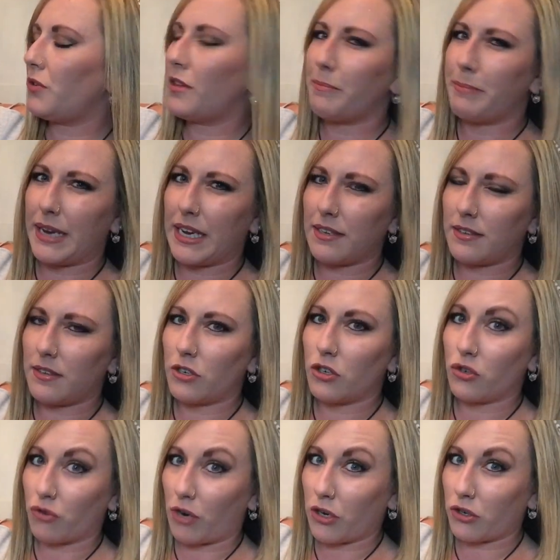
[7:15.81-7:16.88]
the best
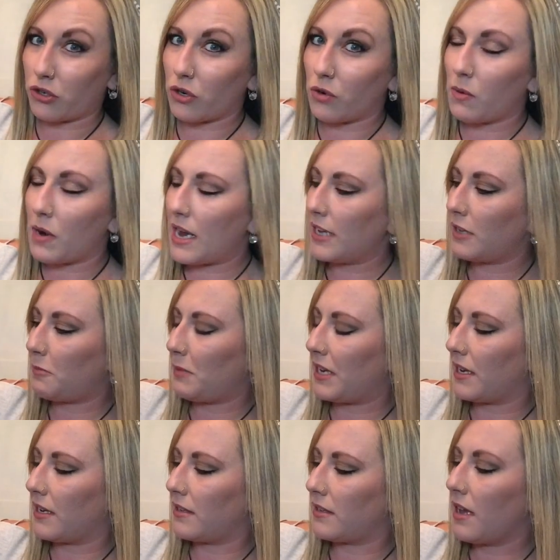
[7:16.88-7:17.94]
structural wise
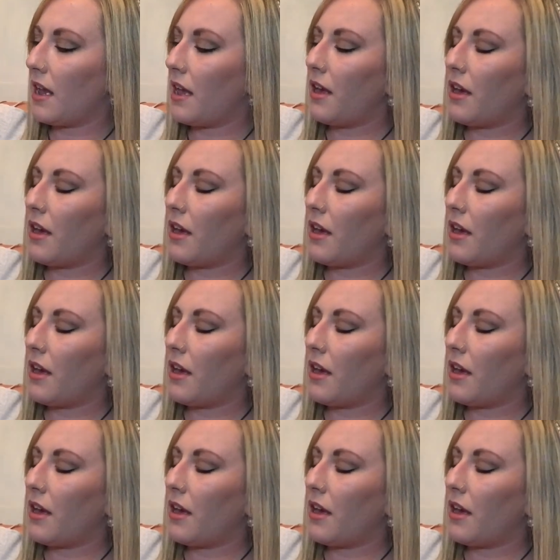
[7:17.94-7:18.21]
because